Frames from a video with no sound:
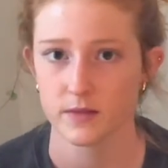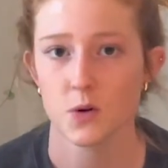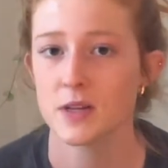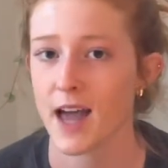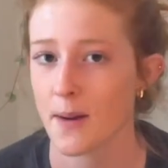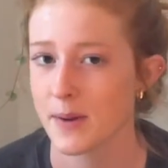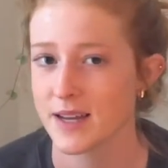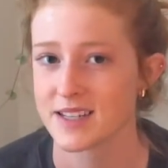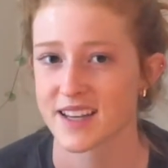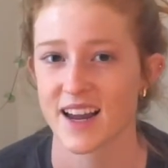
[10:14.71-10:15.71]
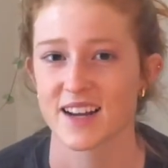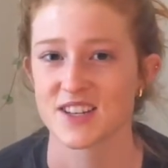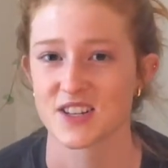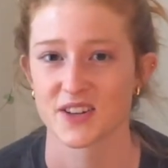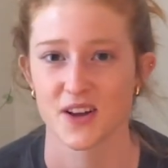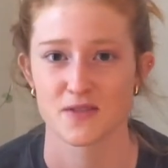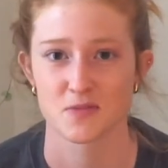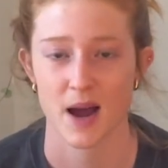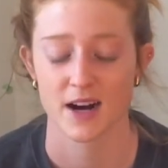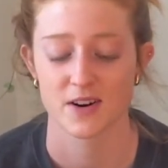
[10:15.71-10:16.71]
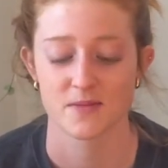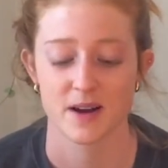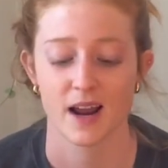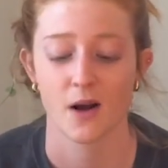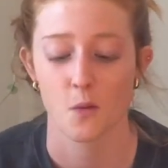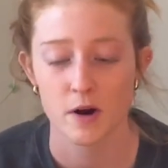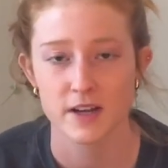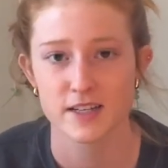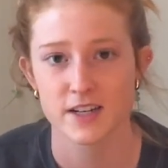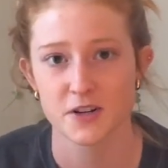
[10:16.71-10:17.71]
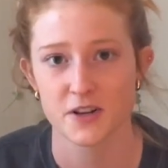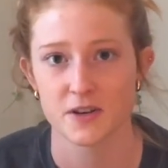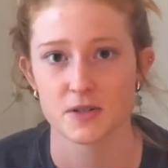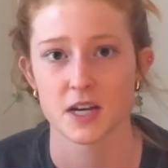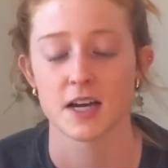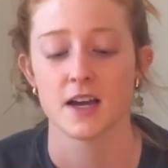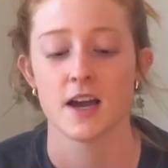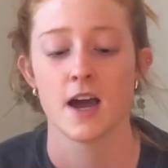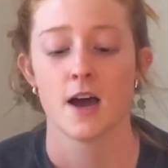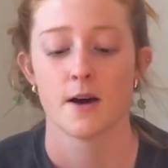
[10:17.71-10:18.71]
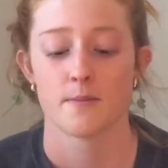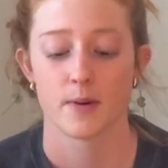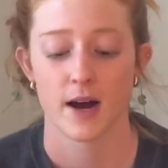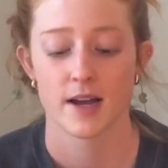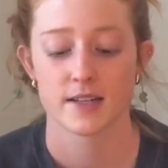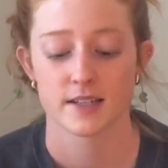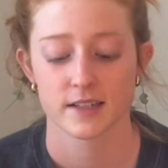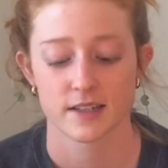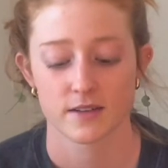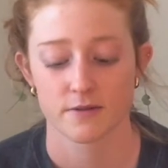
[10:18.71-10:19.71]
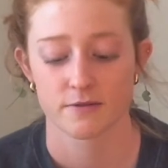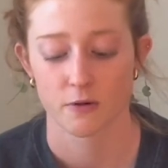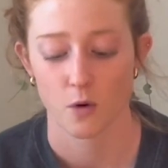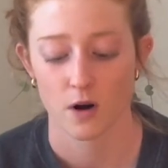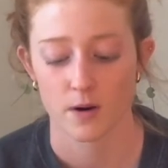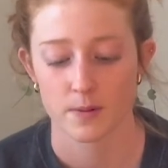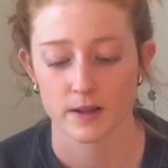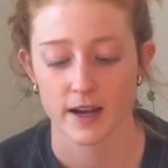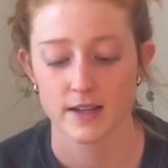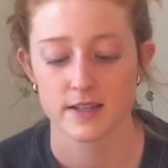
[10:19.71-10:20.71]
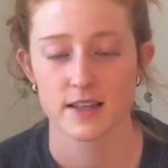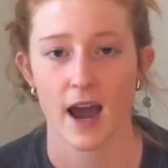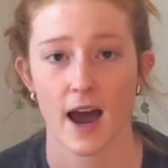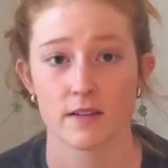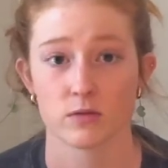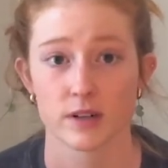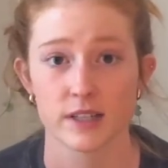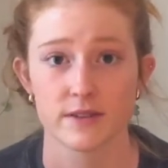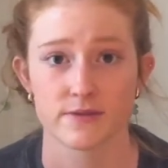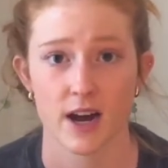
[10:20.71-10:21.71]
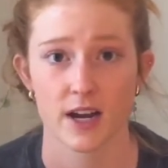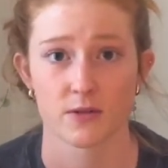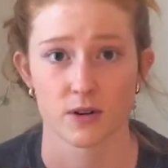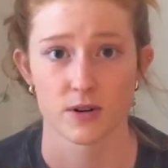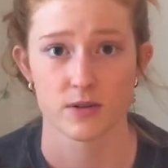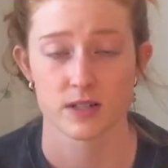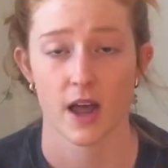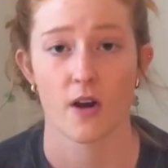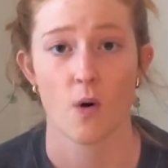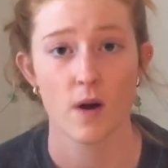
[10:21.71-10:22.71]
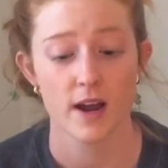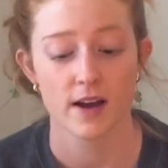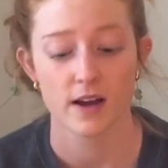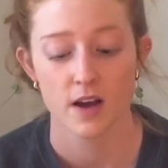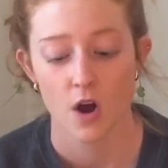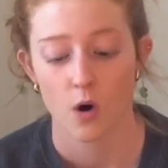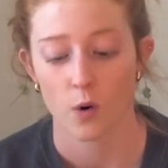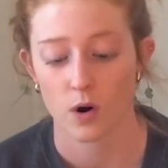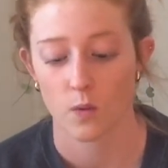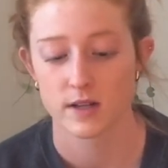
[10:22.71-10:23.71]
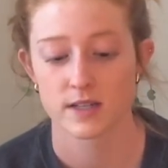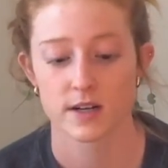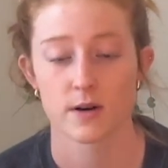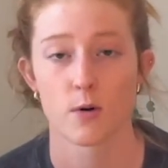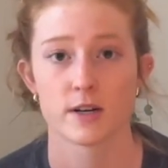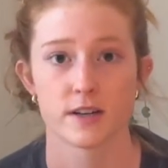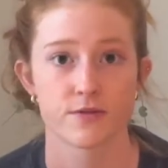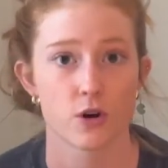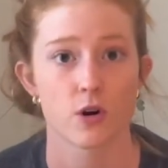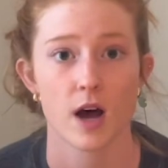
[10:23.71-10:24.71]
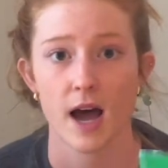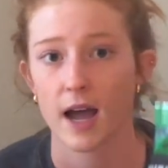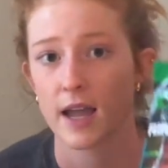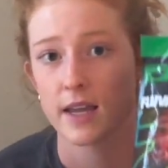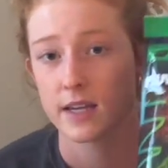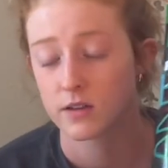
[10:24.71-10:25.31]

With that being said, I still love sphagnum and I will continue to use it, but for plants that have really fine roots like Hoya or ones that are more difficult, I